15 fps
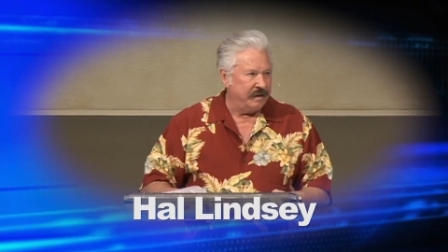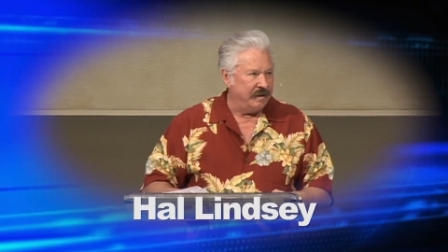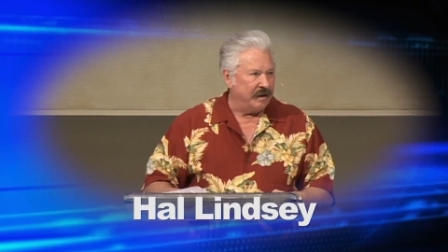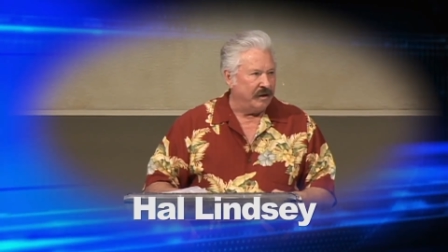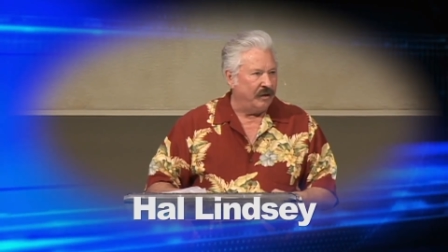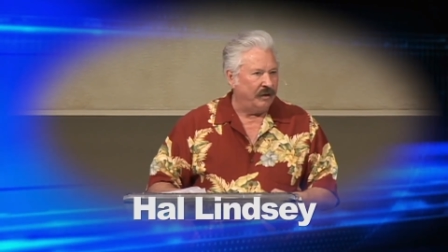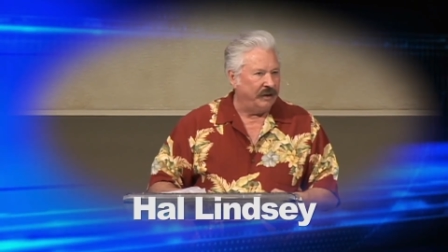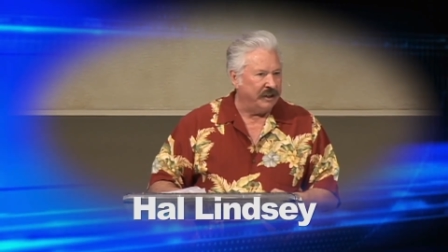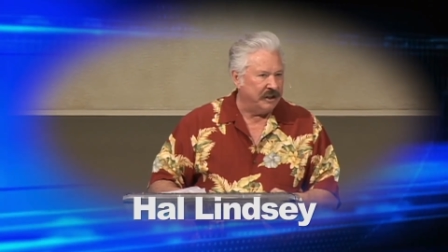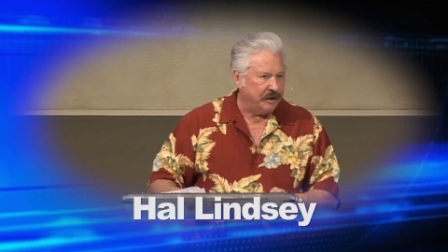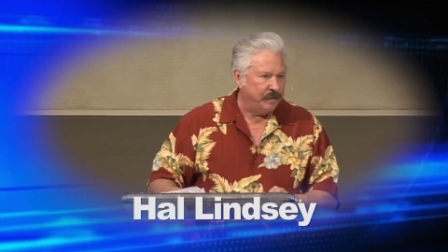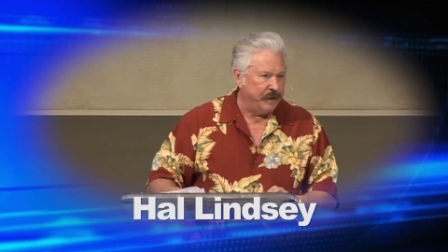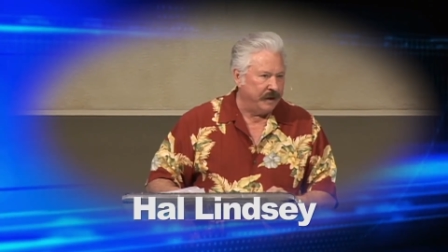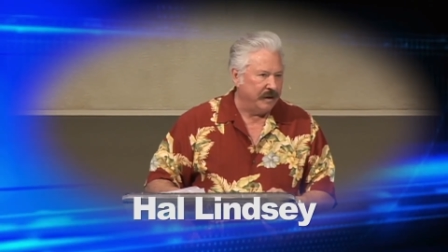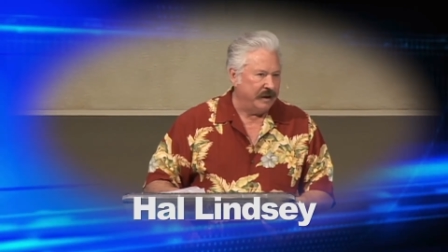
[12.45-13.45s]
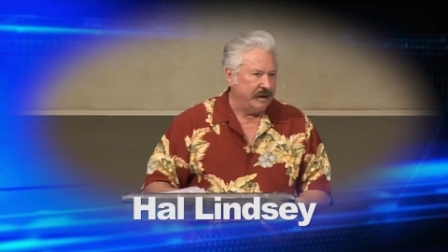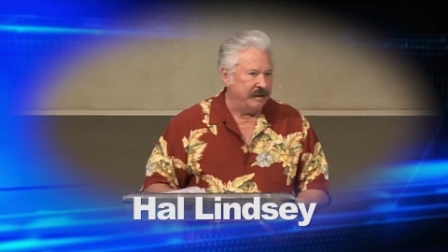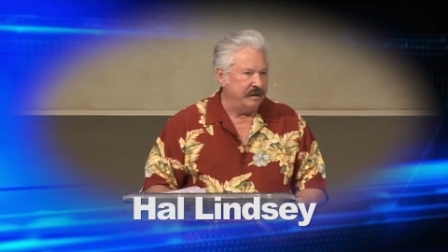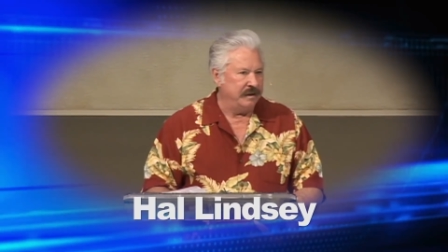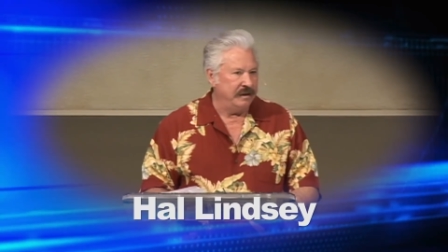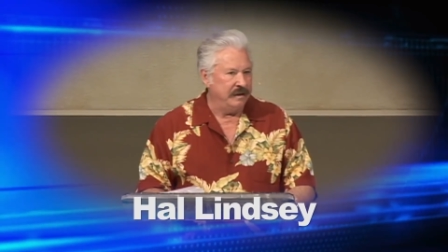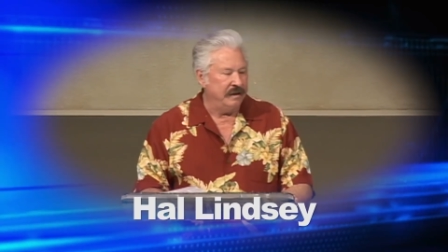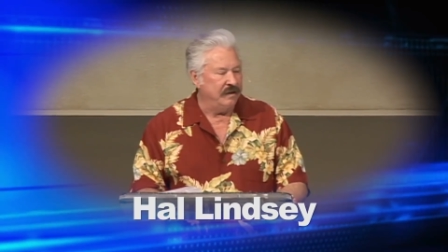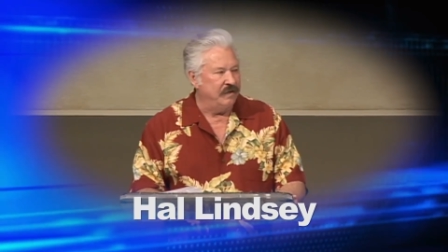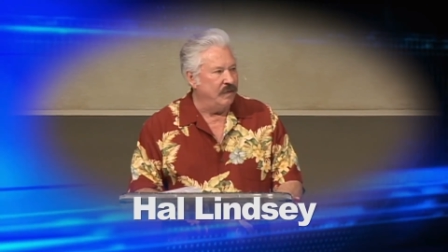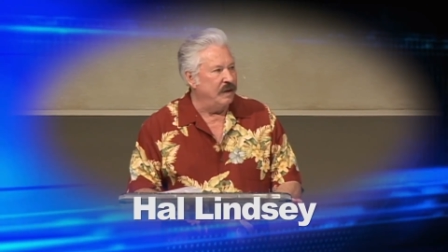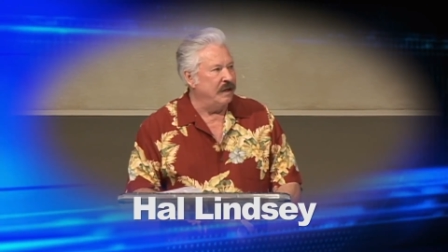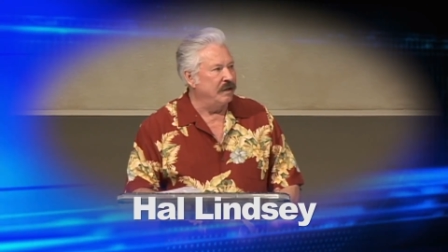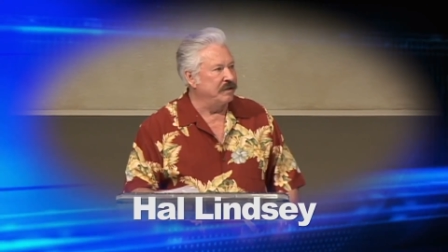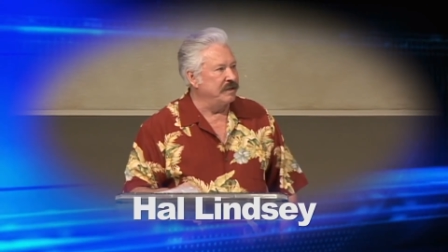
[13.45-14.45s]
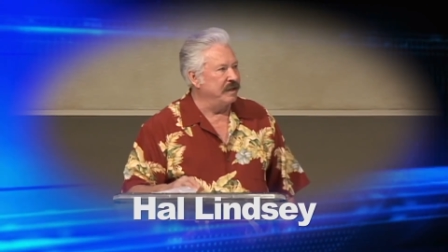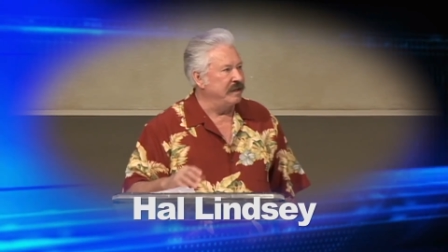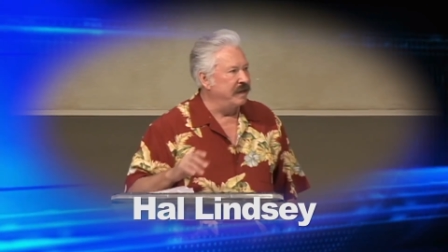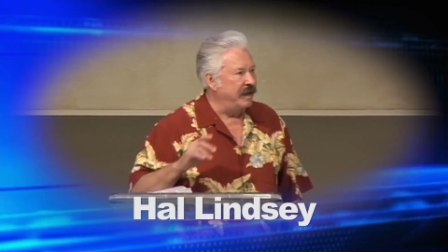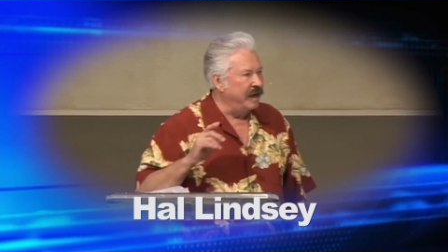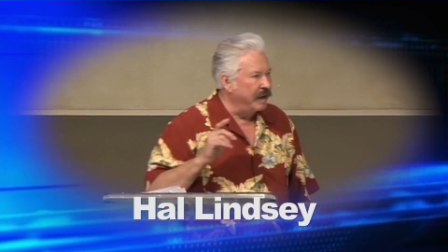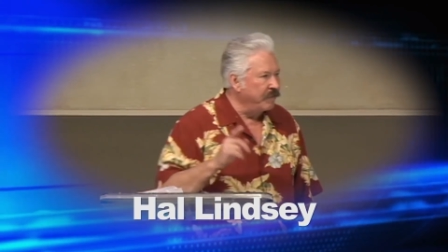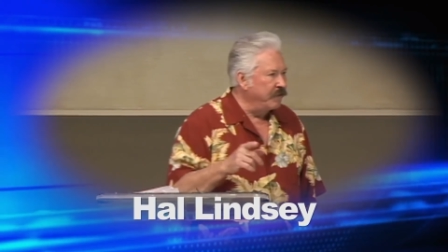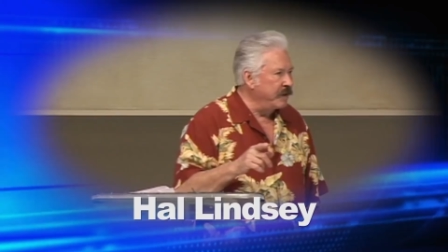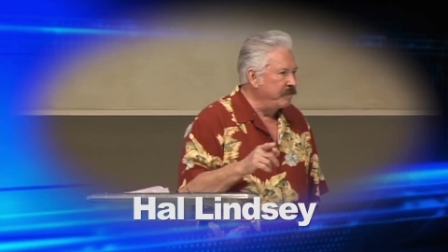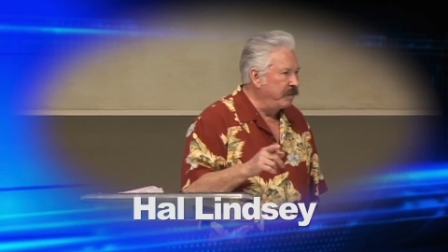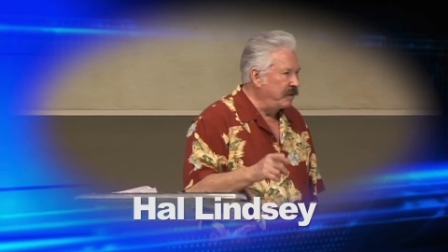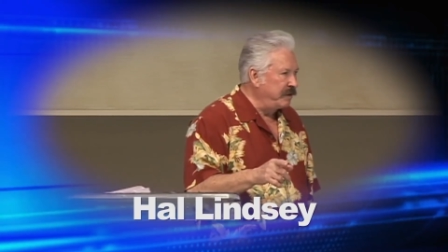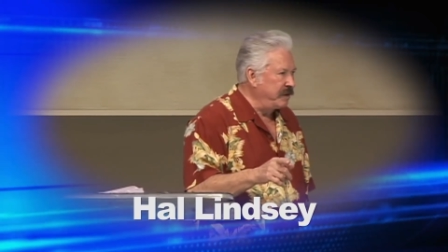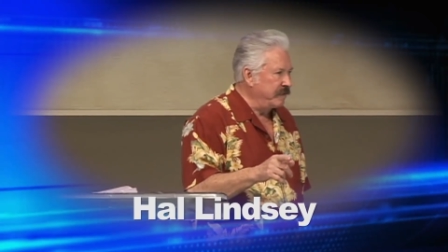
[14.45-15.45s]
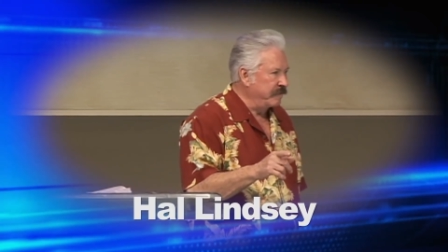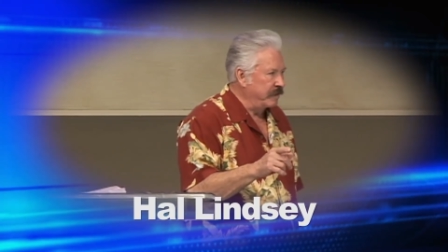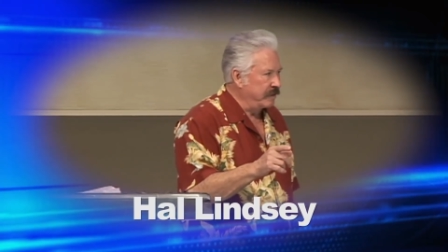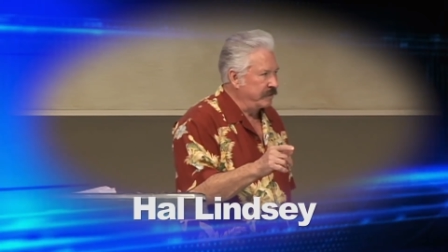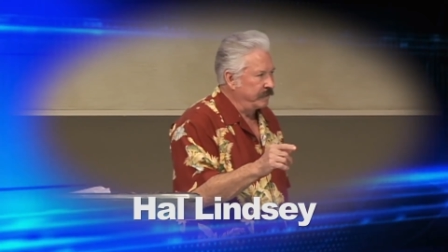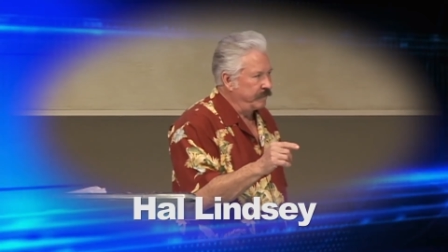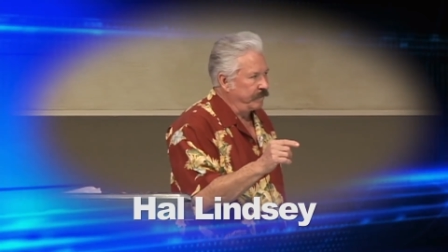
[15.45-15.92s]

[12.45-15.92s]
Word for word: The Holy Spirit dwells in every believer,